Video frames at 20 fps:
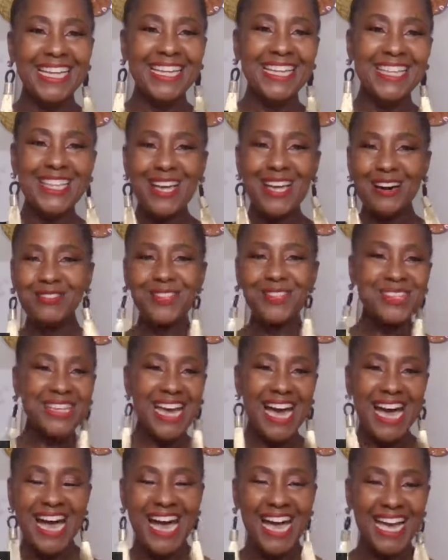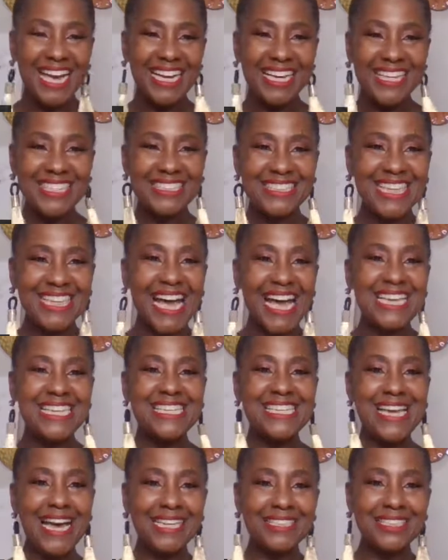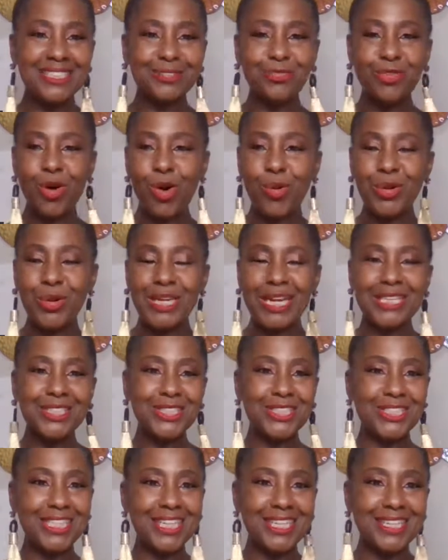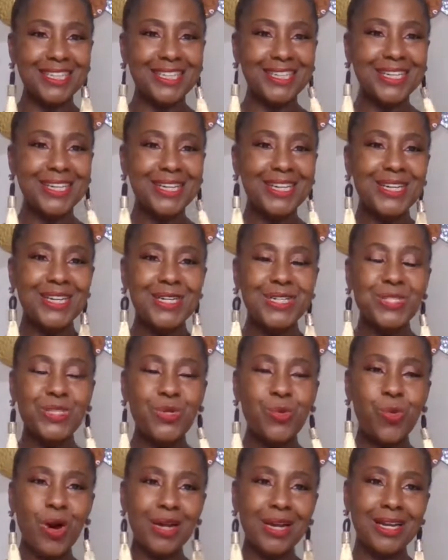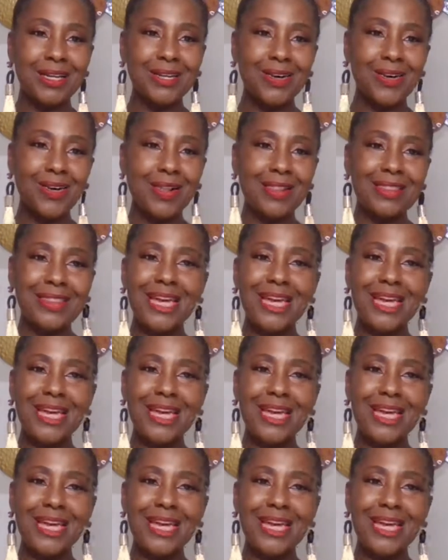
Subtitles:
Love you guys. And yes, forward and share to one and all.